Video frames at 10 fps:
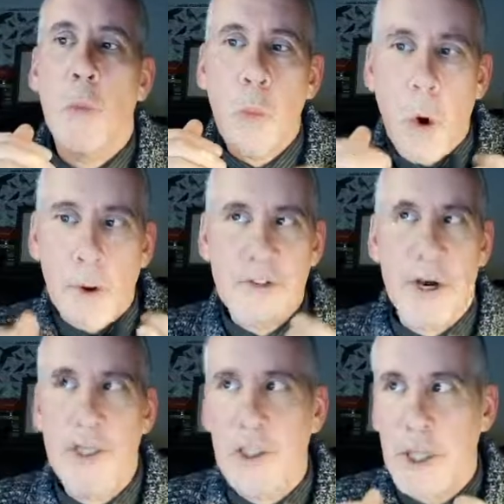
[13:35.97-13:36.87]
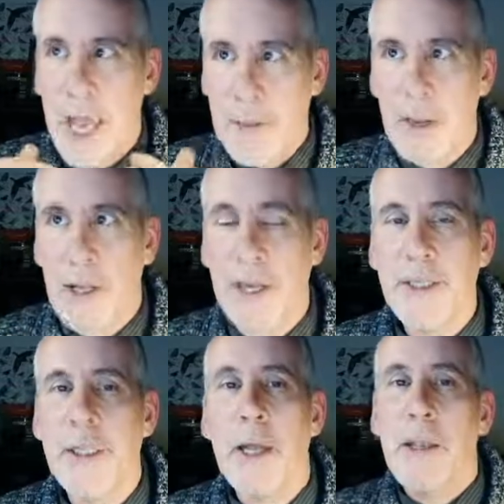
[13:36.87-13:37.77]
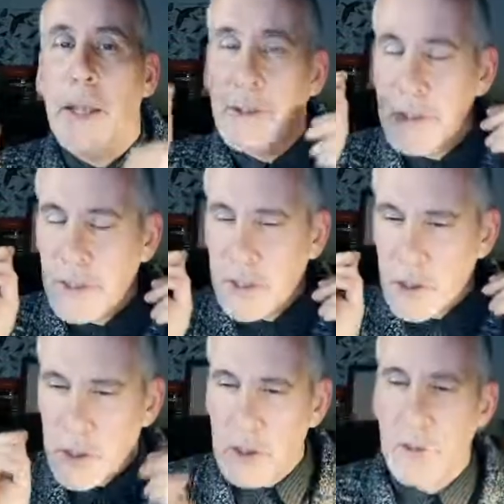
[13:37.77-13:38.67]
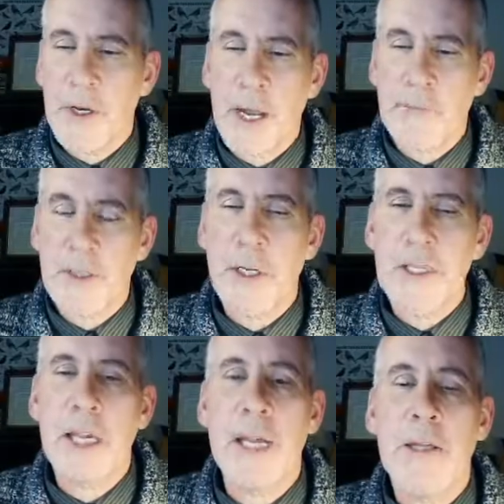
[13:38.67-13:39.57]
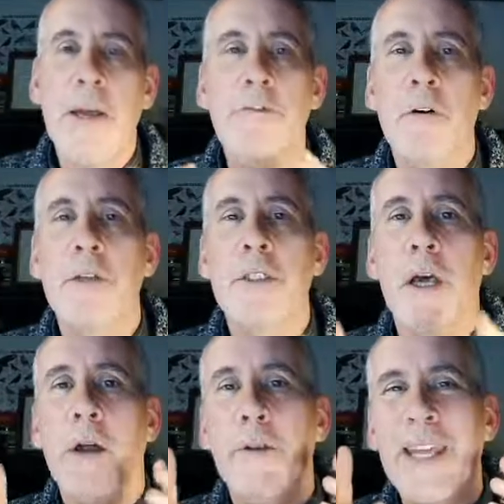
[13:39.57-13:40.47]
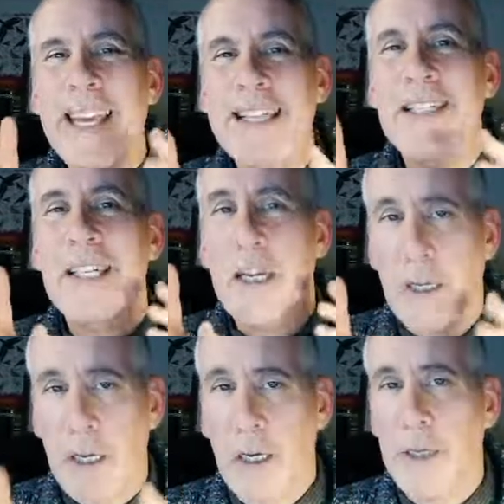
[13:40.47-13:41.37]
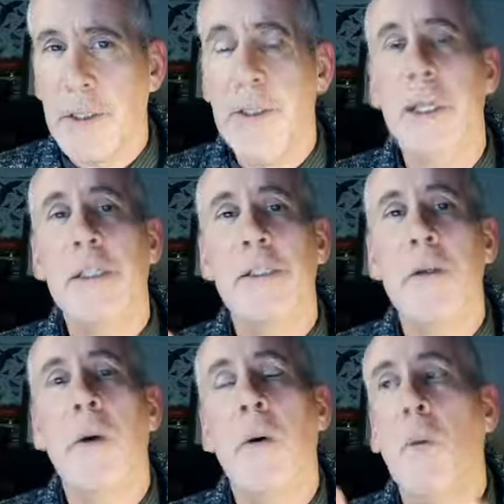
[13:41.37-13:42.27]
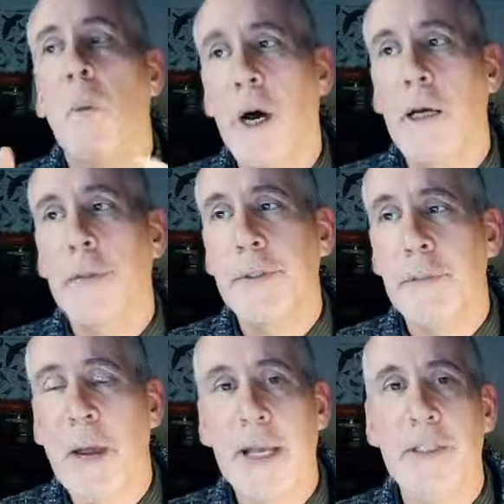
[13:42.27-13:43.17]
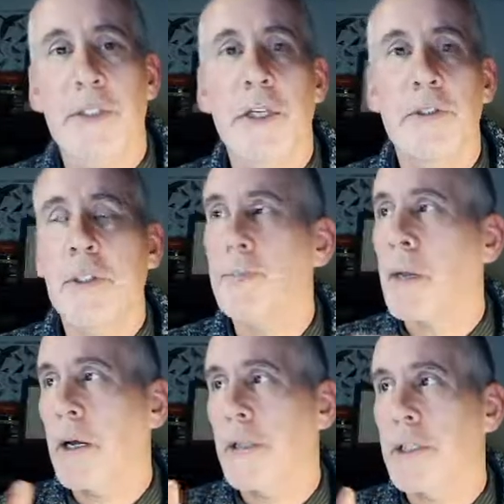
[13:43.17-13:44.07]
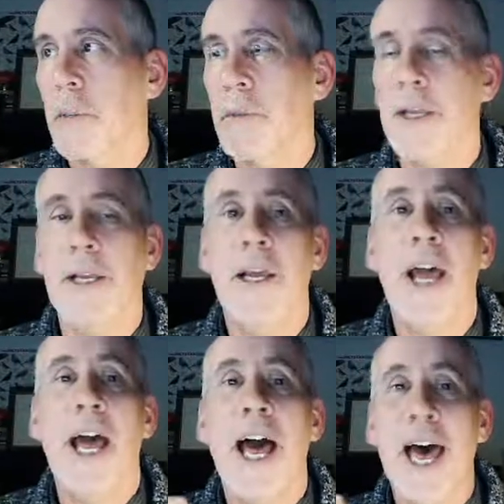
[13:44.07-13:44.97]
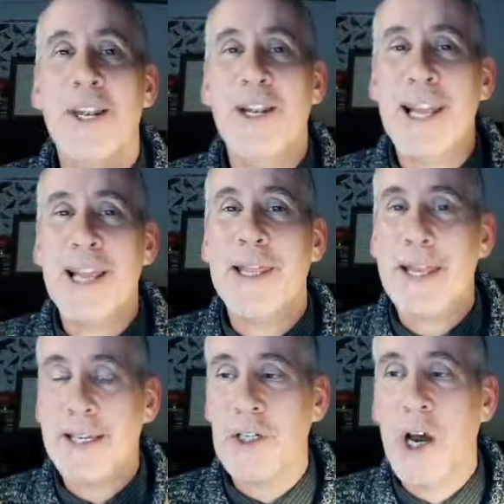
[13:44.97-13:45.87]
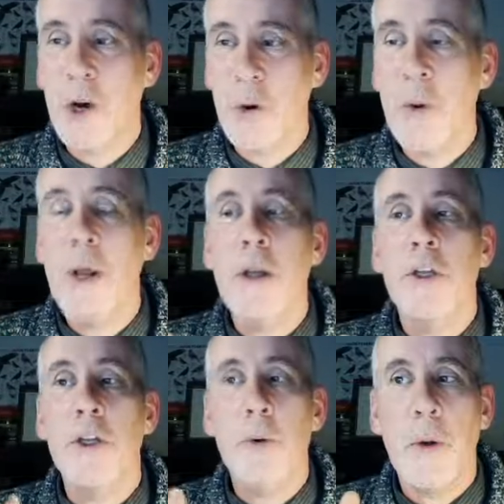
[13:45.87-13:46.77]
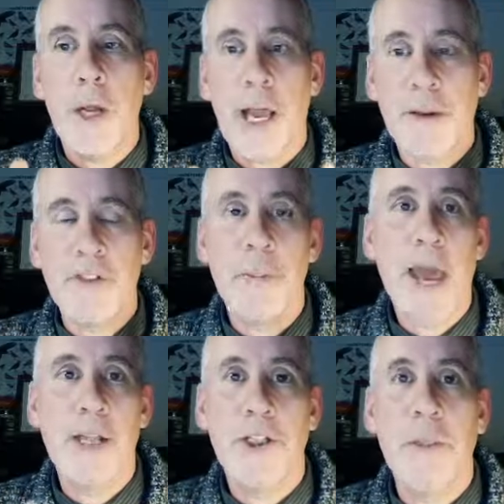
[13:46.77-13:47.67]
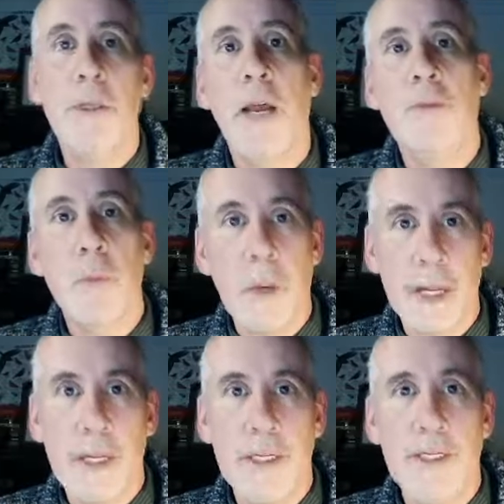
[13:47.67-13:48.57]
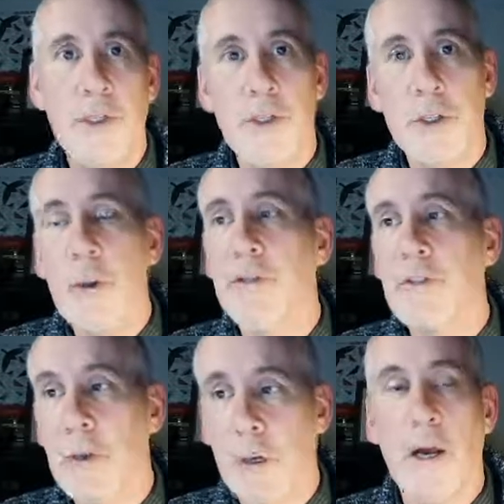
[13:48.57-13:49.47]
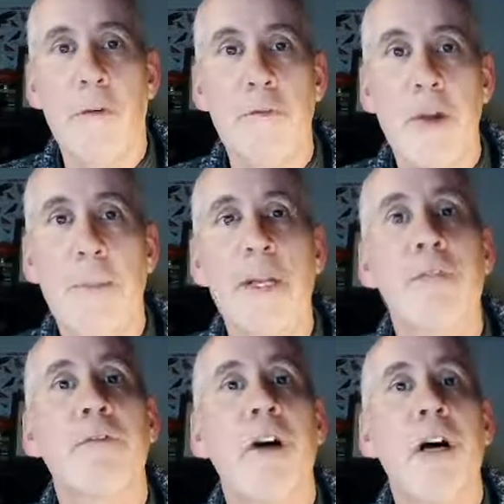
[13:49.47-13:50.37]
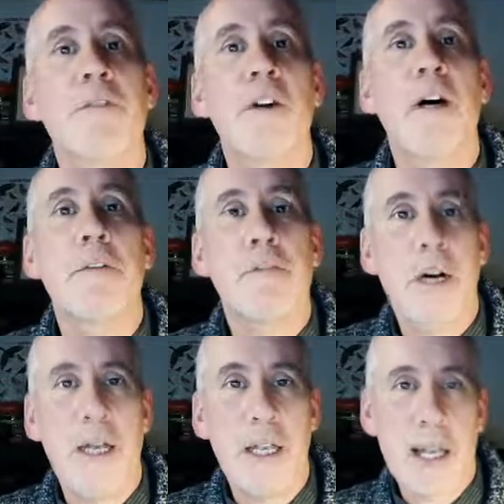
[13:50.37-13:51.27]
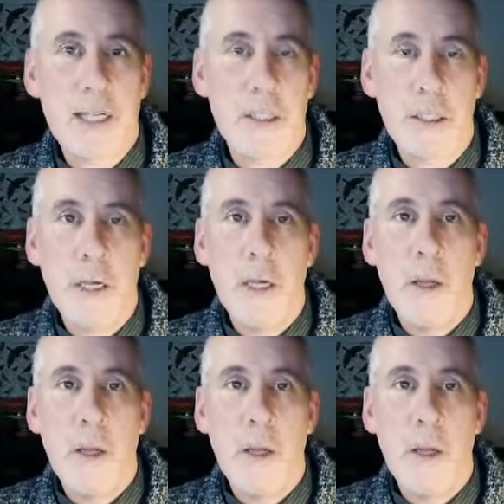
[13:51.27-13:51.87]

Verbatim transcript: what you're trying to emulate. Now, do want to emphasize here that forest garden is a garden. It's not wild space. You don't just plant something and let things go. You have to manage them. You have to weed. You do have to look after it. But it's far, far, far less,